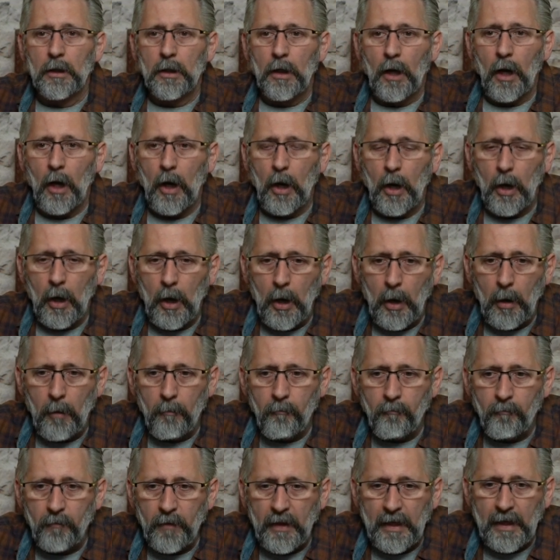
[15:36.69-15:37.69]

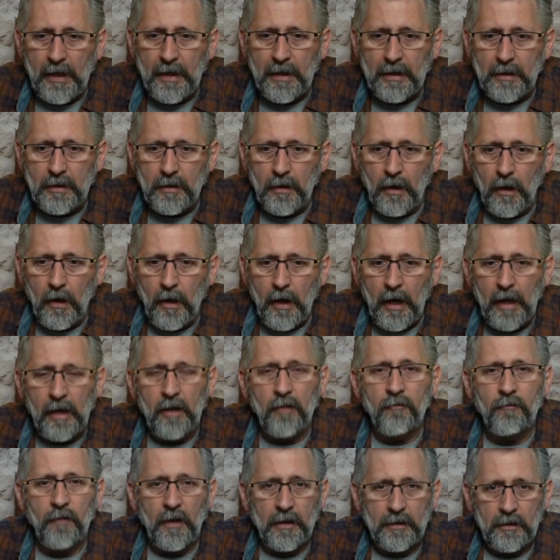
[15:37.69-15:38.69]
and I
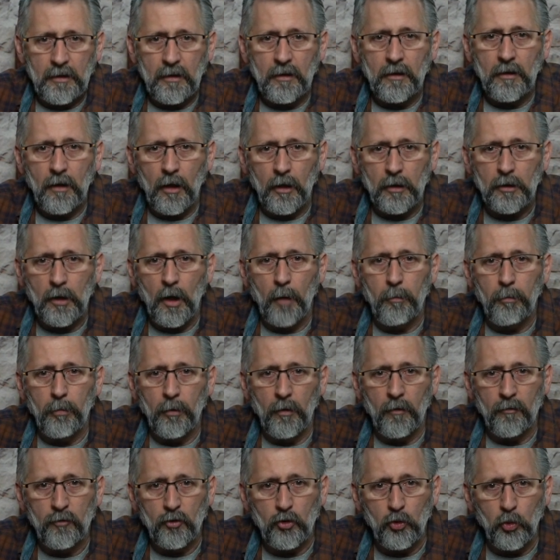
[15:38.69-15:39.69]
invented a couple
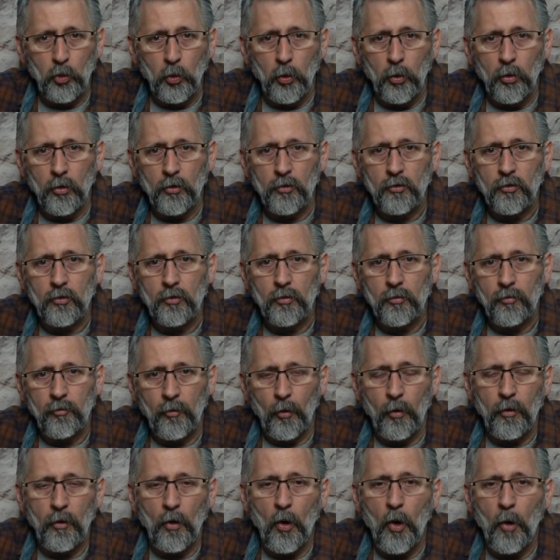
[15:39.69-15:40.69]
of tools
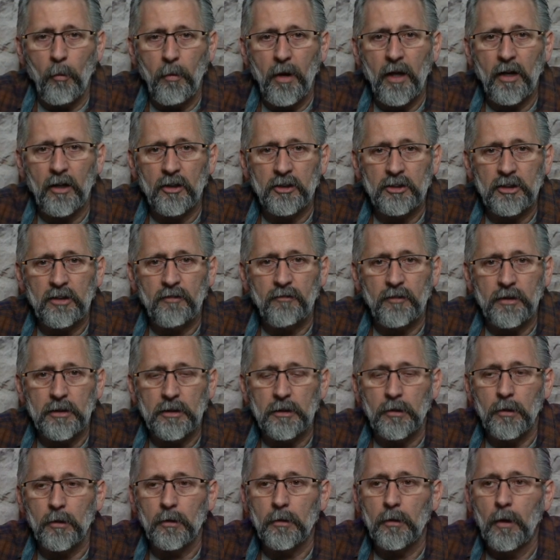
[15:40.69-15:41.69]
for the home energy
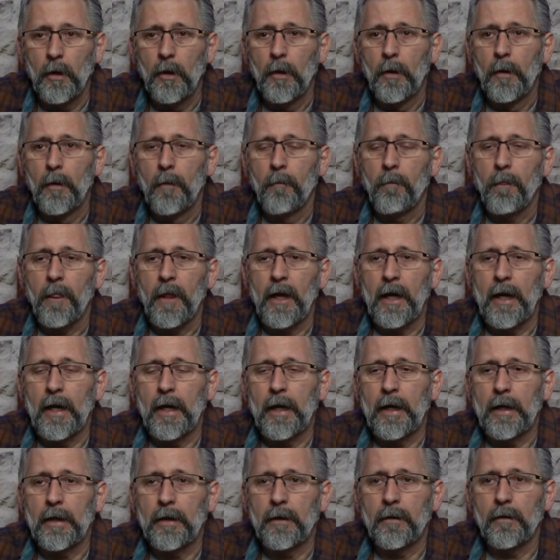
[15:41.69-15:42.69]
field,
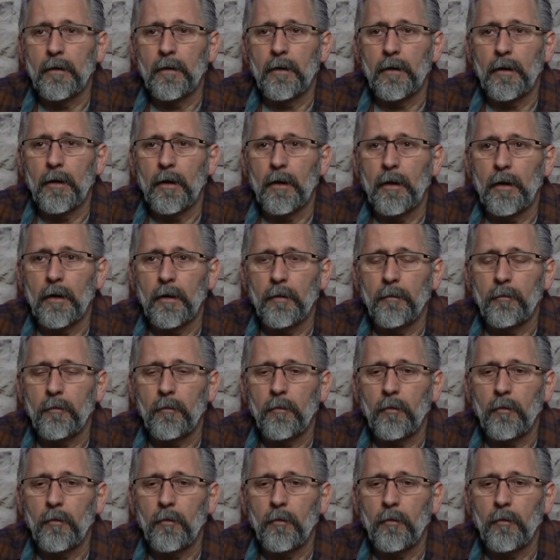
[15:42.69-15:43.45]
and the